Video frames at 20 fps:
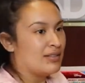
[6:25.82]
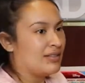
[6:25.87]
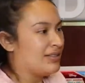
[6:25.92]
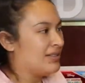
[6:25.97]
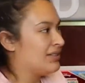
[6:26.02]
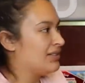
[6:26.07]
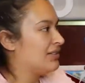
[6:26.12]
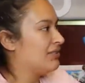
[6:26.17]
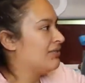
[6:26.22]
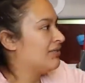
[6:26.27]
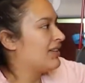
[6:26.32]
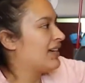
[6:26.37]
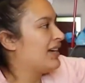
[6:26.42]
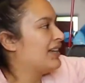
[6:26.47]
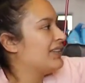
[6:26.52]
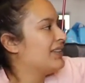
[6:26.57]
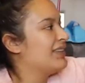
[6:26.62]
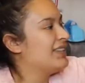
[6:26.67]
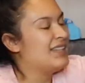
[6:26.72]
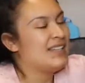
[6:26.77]
You've
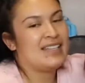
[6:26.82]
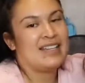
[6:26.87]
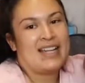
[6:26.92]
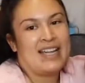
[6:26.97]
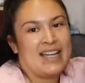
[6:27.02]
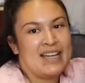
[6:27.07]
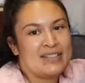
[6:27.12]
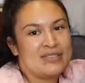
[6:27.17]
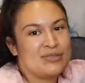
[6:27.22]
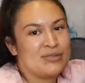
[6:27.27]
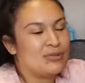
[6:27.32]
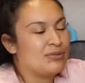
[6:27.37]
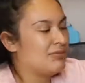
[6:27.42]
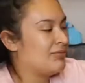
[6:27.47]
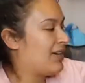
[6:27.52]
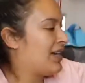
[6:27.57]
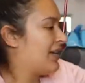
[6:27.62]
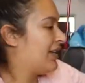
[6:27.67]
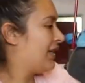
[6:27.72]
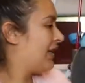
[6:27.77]
got the handle
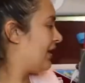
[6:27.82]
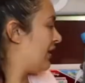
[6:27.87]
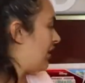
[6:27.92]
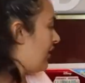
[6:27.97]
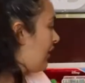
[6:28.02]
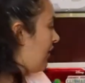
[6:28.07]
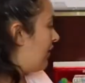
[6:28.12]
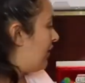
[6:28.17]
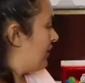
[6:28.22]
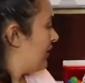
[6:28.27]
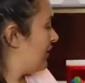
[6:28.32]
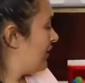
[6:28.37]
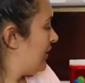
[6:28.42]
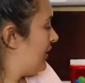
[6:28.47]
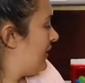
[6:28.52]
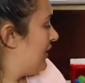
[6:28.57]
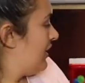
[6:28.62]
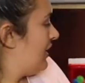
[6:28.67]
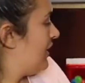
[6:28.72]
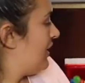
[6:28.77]
right here.
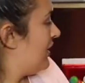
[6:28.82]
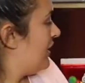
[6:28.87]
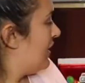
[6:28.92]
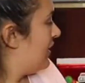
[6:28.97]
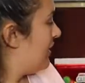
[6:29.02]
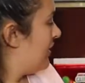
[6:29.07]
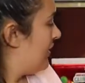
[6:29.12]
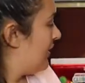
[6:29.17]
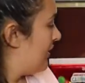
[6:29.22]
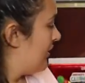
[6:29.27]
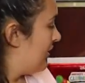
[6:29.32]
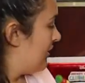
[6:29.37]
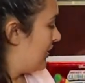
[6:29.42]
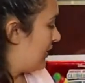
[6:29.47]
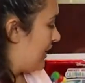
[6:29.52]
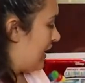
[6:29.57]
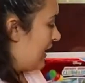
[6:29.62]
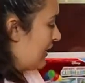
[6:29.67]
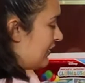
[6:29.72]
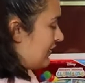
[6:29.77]

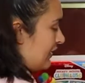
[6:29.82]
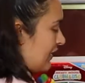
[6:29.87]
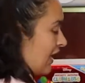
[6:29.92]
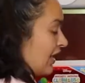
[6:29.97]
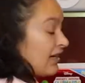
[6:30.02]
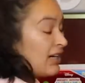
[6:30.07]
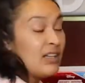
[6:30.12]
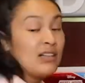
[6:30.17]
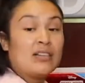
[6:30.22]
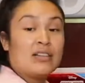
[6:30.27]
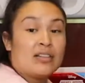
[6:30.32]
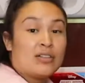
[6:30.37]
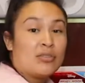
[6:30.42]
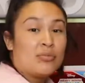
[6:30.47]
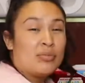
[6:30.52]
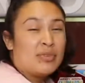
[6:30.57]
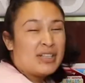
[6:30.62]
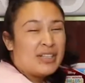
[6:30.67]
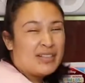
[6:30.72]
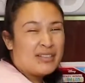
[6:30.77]
It's got a little
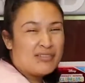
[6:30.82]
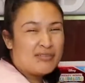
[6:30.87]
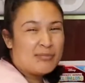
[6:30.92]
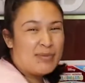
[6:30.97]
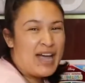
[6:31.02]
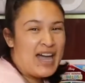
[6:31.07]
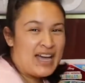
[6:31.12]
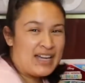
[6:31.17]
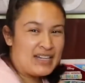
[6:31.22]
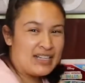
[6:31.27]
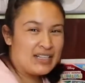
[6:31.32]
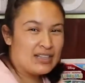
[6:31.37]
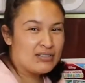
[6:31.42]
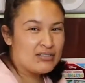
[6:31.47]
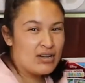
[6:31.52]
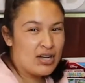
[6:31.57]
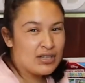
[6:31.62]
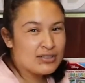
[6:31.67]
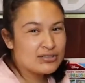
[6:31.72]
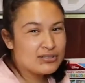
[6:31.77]
bit of padding and
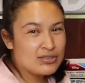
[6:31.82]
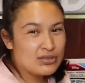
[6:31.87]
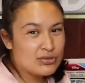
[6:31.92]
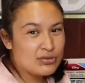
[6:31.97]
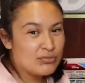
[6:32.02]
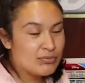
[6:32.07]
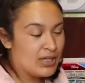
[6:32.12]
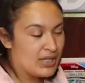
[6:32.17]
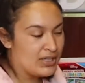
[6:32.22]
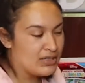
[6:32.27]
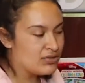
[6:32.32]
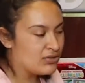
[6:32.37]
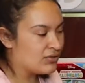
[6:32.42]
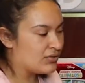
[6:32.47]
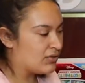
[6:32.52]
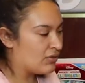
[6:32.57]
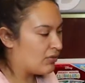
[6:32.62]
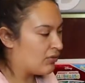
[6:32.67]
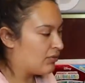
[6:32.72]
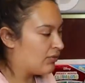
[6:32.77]
not too much.
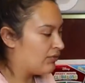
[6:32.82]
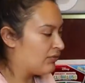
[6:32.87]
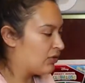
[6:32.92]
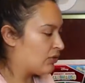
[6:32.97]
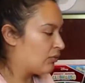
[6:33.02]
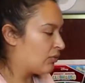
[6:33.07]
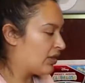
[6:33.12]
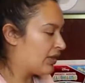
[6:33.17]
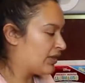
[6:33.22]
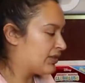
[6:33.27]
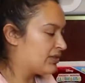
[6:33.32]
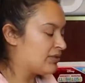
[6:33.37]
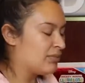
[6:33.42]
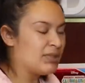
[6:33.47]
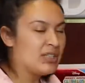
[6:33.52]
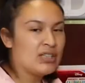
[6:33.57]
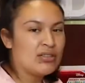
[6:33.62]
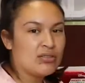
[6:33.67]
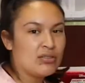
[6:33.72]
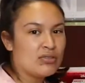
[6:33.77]
So if you want it to be
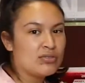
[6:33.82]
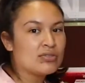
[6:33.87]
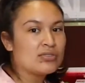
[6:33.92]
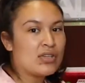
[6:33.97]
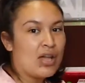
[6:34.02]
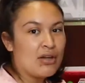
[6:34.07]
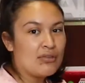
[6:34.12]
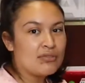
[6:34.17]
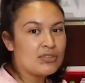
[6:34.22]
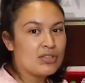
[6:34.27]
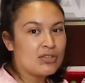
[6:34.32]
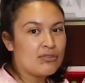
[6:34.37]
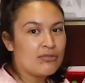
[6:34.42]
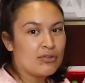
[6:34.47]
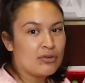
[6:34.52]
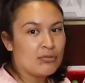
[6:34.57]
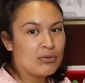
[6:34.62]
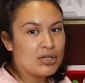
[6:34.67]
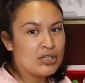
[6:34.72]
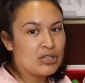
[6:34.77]
a little softer for
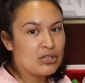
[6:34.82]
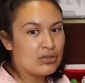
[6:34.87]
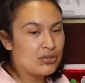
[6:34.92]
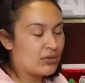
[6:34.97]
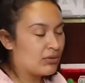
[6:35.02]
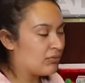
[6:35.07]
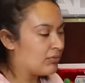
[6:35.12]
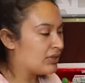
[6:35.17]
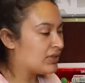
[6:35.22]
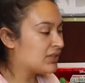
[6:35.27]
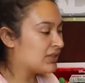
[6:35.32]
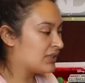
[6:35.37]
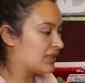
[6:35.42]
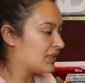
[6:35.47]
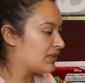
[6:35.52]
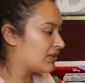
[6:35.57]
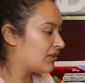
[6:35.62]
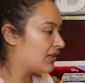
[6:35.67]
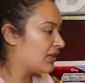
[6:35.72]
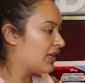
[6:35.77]
when your little one sits
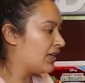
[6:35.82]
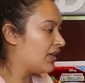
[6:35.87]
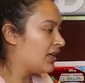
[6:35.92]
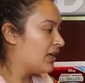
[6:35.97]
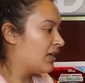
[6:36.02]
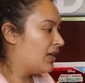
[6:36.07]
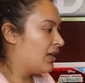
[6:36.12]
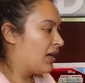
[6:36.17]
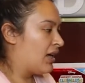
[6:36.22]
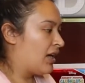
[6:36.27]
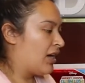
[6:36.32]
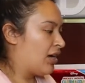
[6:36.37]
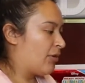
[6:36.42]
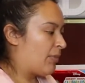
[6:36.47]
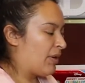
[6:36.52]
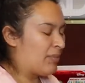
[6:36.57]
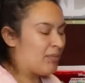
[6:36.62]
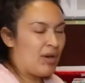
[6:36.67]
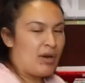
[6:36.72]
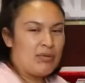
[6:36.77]
on it,
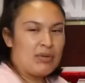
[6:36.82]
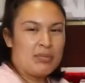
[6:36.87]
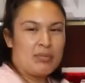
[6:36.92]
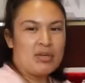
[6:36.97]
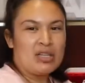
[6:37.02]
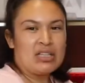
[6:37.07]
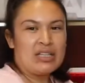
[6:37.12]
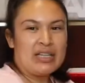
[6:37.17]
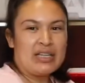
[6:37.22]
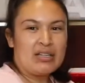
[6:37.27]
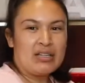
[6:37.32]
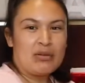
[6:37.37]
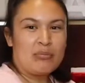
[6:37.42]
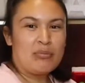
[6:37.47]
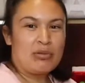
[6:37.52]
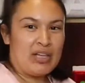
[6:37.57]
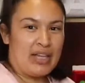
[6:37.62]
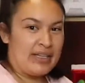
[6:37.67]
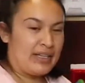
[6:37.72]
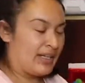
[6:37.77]
I'd probably put like a
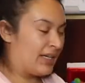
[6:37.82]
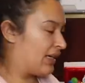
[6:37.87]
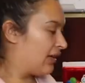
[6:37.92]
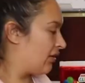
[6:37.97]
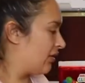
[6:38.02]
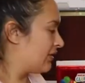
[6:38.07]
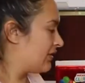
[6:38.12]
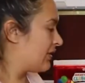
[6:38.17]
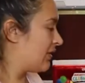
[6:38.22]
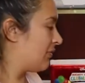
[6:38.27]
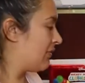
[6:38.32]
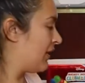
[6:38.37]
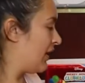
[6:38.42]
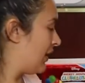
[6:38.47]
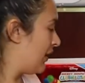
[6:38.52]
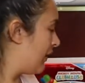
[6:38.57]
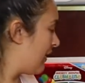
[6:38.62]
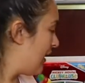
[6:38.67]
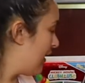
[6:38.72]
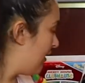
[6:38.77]
blanket or
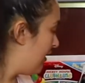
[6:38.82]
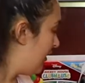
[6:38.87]
something there.